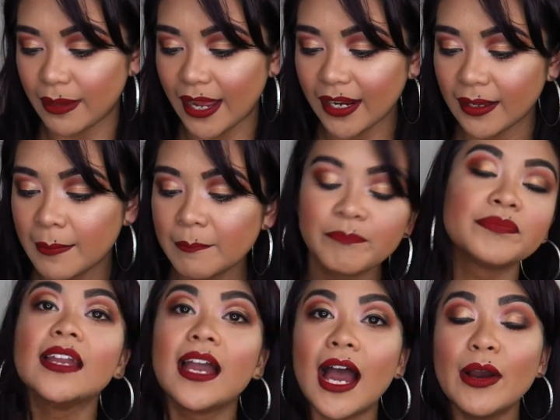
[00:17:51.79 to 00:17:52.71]
back.
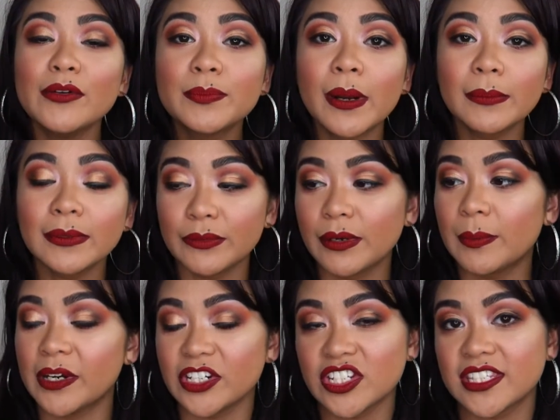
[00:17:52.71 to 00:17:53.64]
I would probably
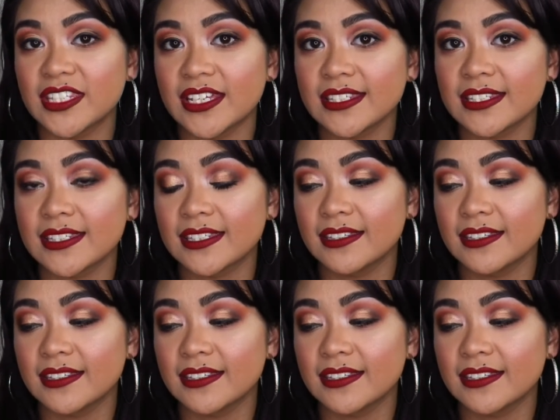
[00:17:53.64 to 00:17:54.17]
repurchase this